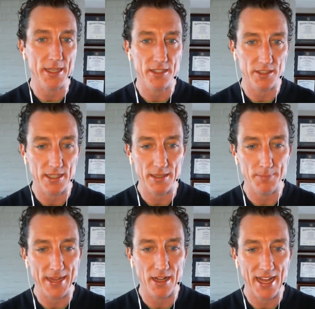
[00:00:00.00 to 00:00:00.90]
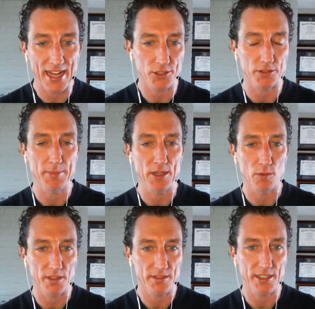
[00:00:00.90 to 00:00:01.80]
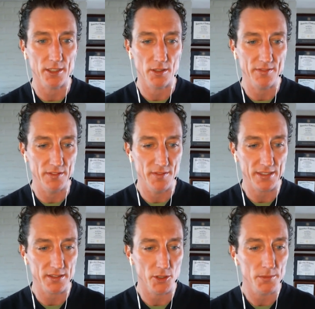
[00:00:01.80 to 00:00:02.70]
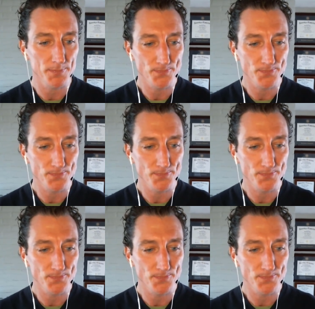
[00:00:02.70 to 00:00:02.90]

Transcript: Because it, it may not actually be realistic or even investable.